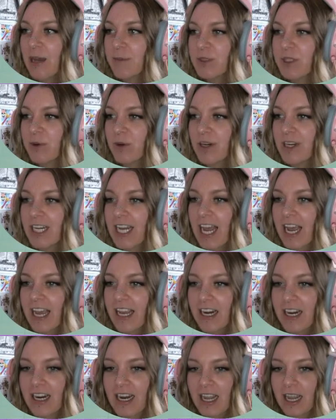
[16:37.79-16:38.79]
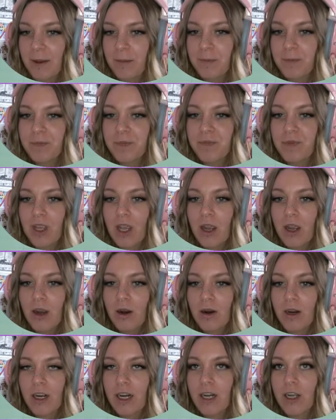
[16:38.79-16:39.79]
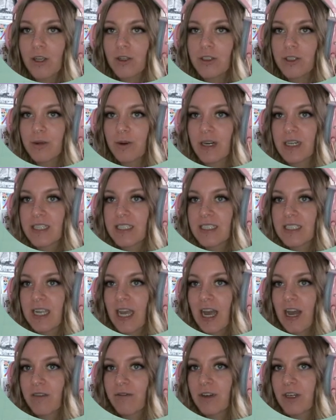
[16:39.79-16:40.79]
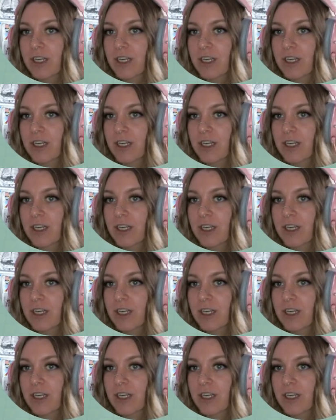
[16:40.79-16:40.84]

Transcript: So we're gonna hire him. We're gonna go to our staff.